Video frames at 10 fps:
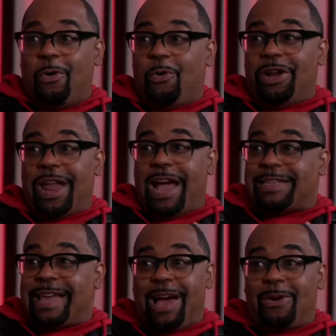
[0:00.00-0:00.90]
or a
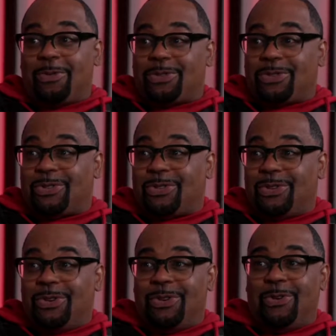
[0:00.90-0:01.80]
nice house
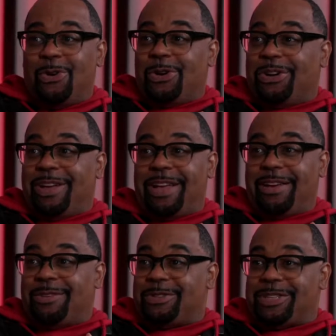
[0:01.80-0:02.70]
or
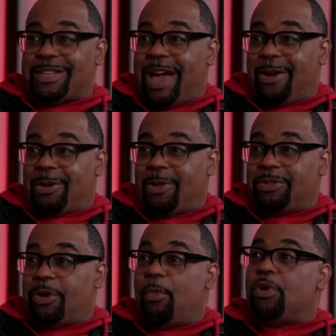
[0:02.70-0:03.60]
designer
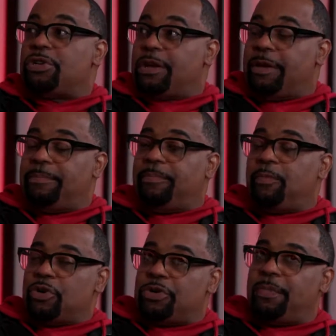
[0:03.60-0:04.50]
clothes. They're
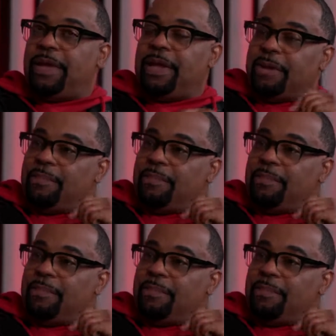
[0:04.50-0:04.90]
worshiping